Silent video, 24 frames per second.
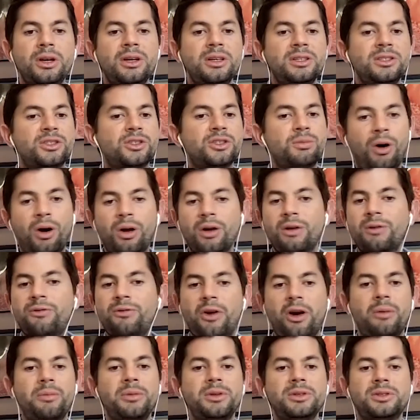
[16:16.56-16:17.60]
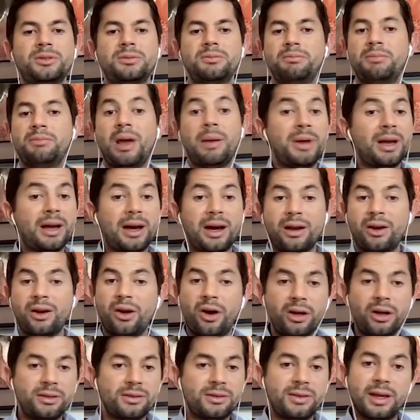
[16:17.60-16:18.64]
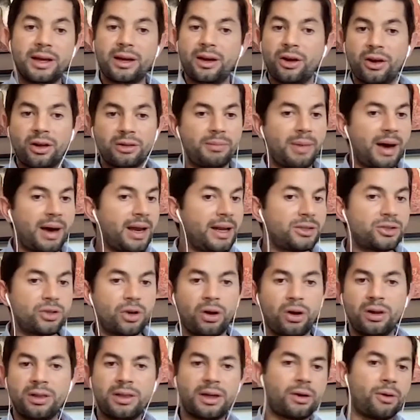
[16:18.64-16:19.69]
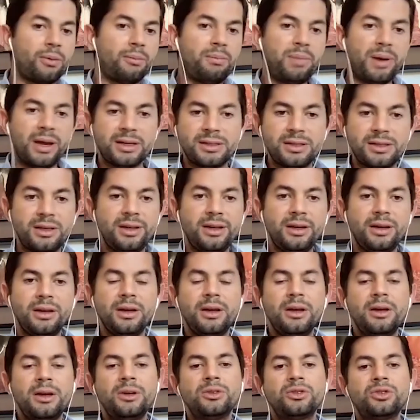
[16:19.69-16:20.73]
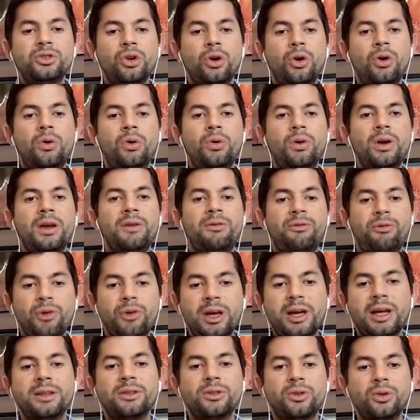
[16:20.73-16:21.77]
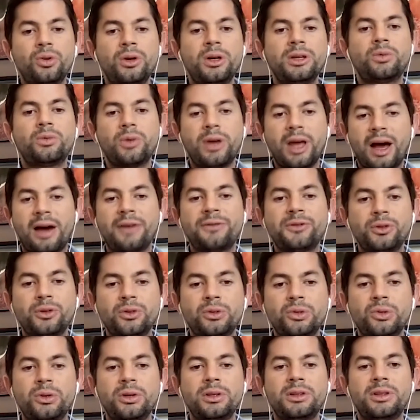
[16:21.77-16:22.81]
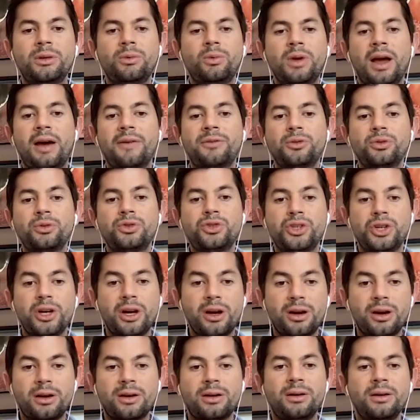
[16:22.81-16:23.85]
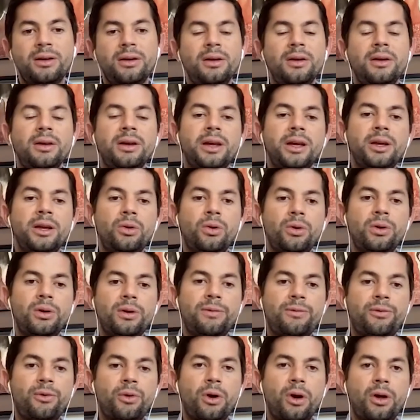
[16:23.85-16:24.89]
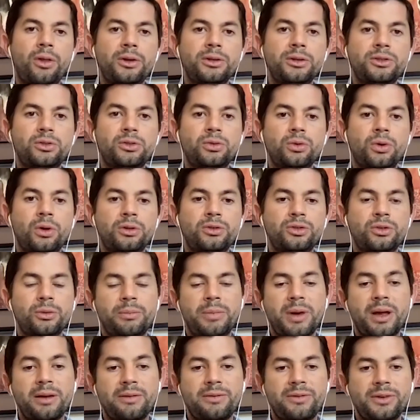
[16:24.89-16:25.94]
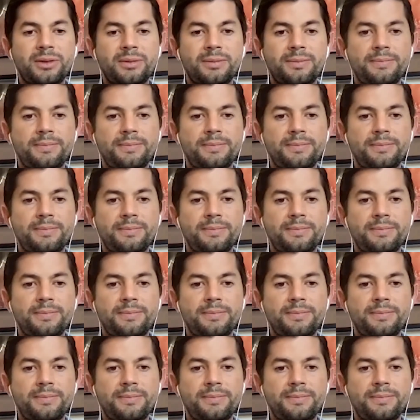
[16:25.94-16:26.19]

smaller farmers maybe they cannot manage all the complexity. So if we can do it, we have to do it, and we have to share in order for others to also benefit.